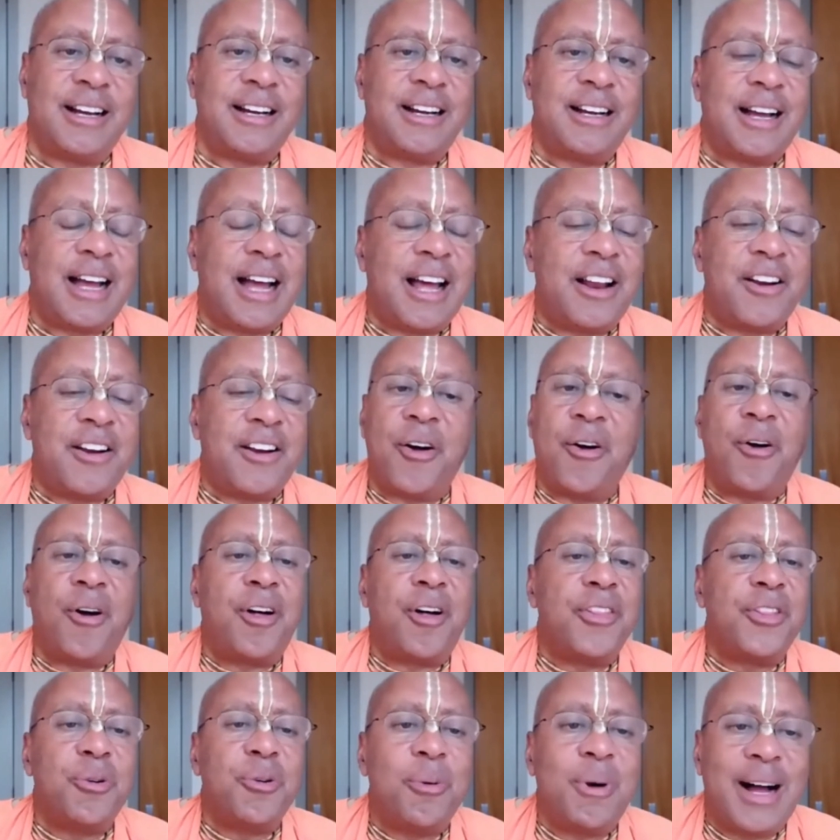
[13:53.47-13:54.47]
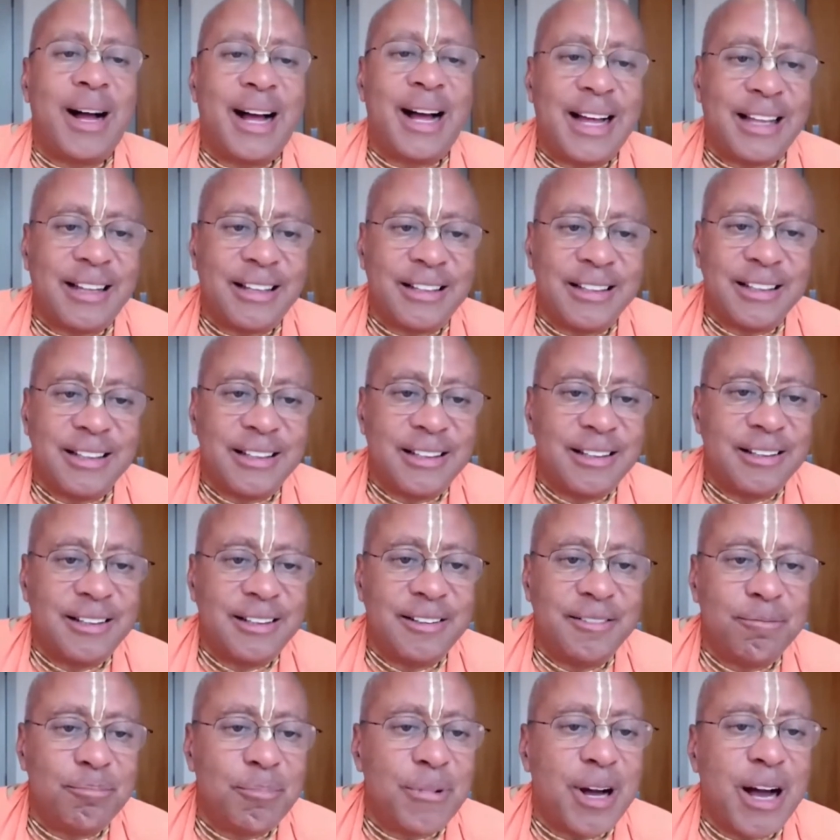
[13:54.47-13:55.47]
And all the while,
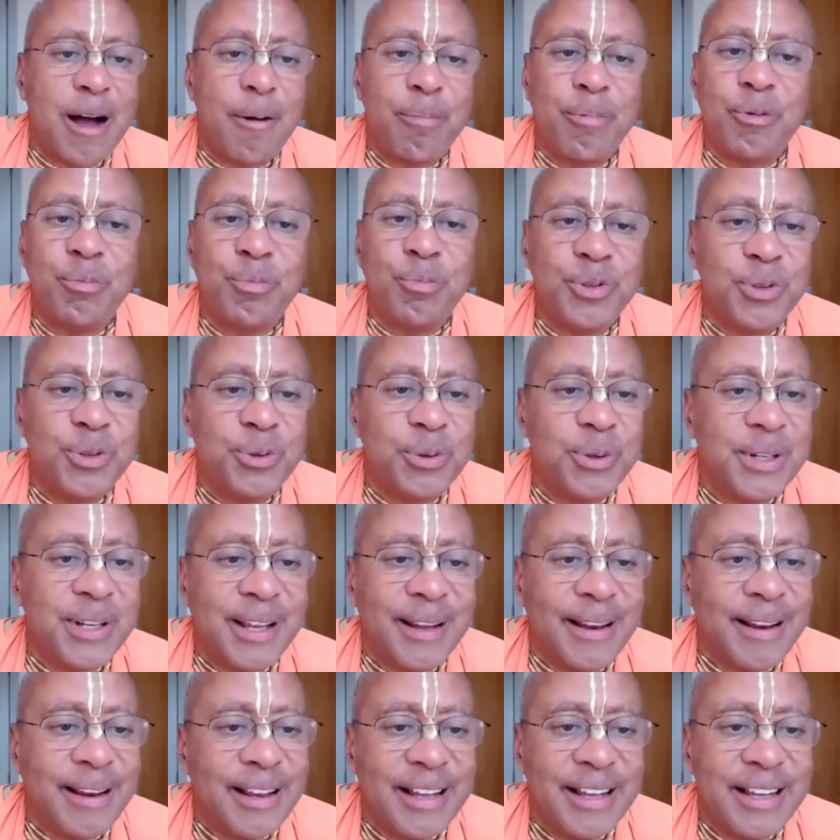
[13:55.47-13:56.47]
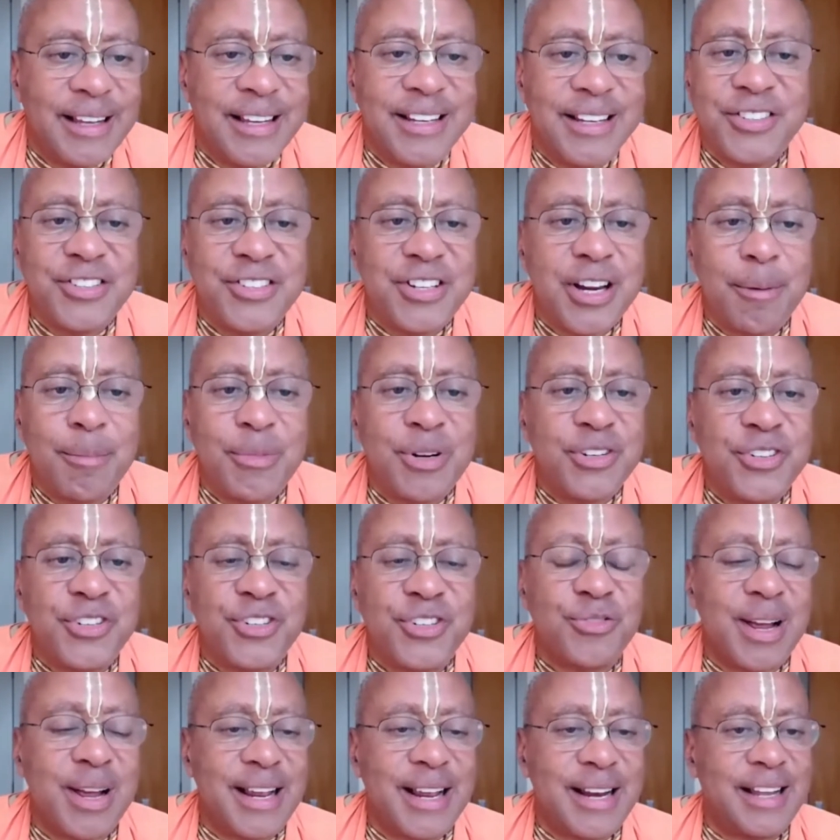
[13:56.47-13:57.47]
Mahaprabhu is
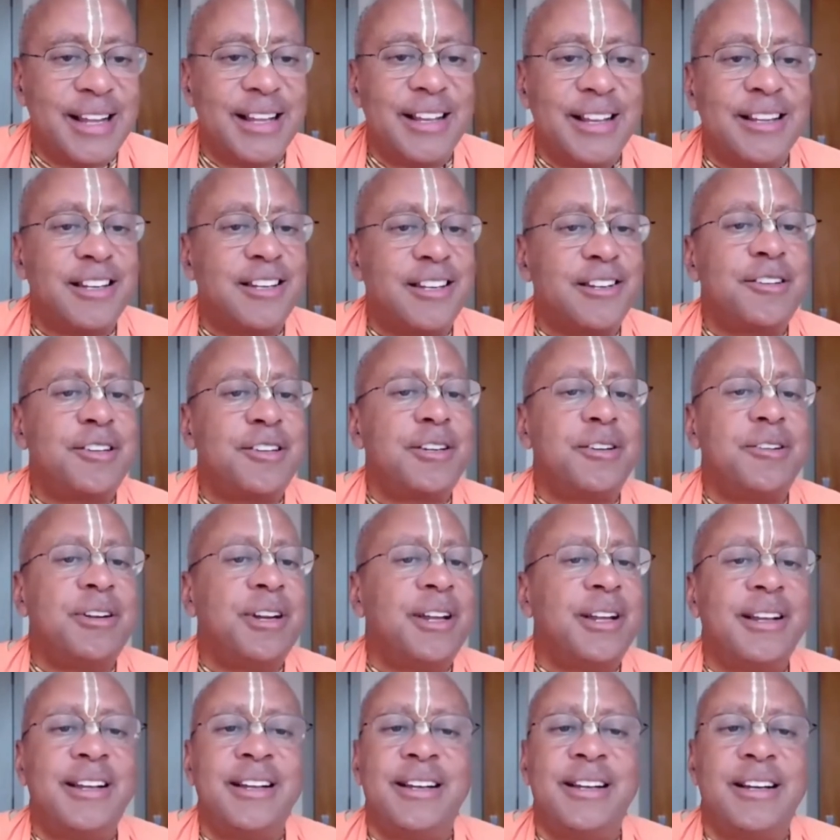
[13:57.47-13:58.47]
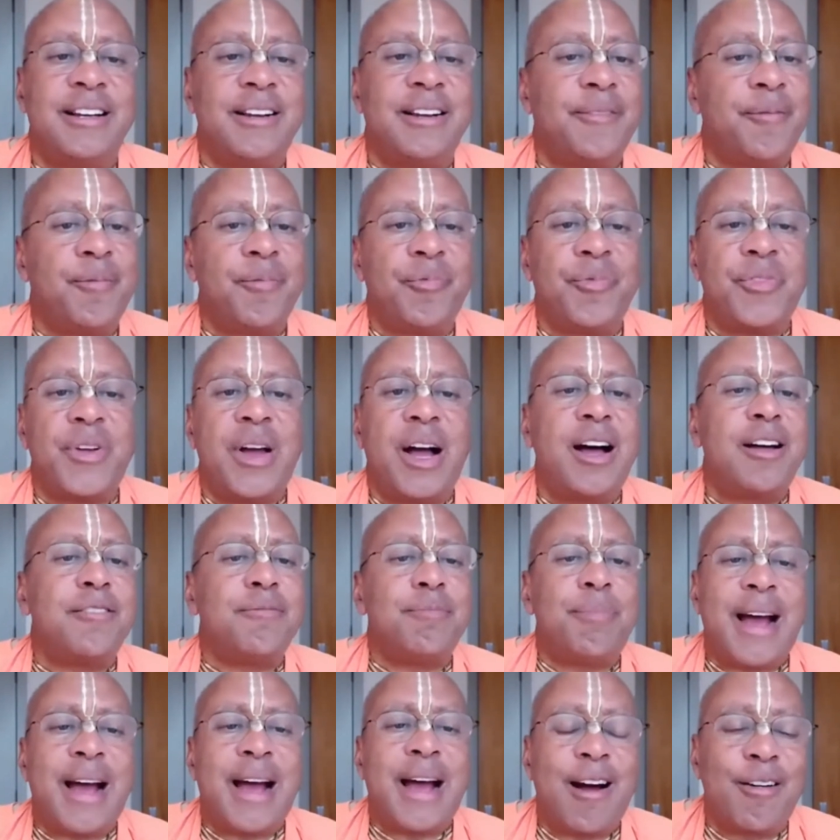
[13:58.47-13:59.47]
demonstrating
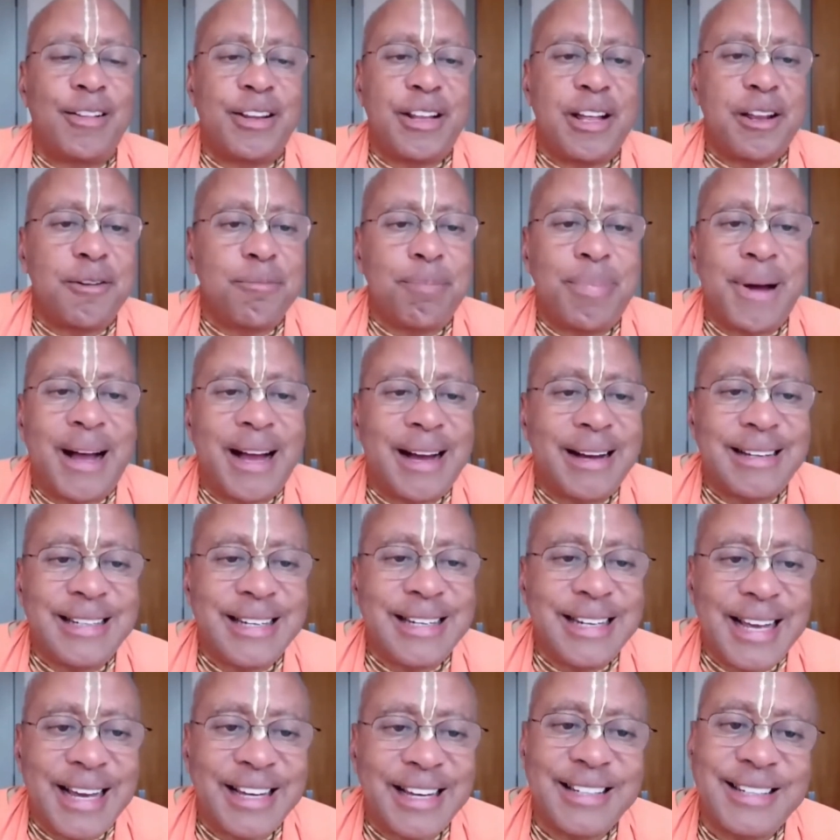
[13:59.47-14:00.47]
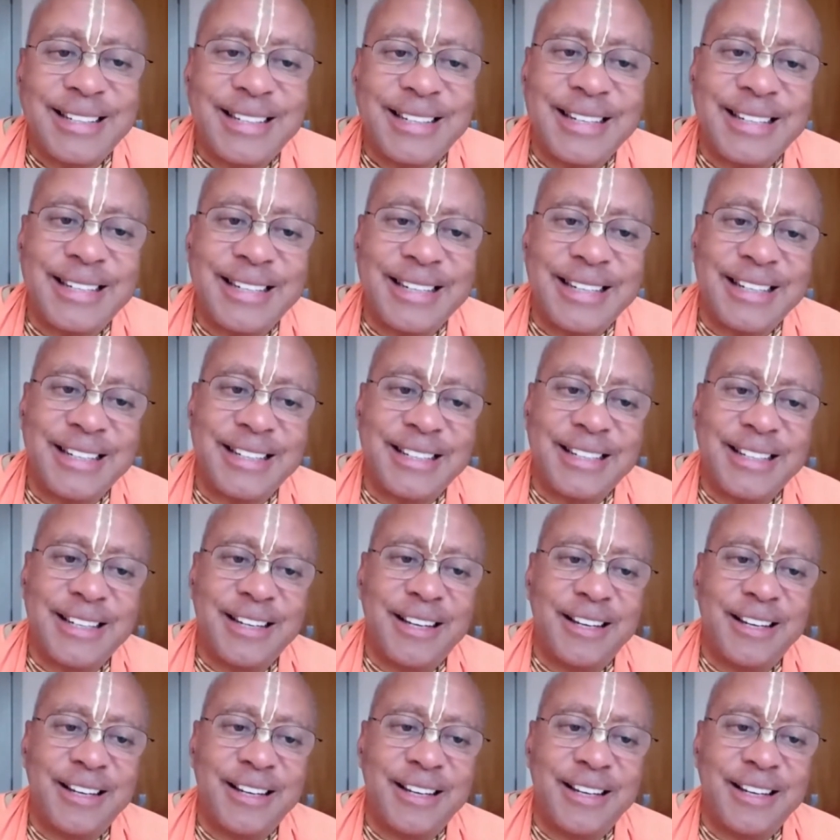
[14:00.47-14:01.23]
unparalleled bhakti ecstasies.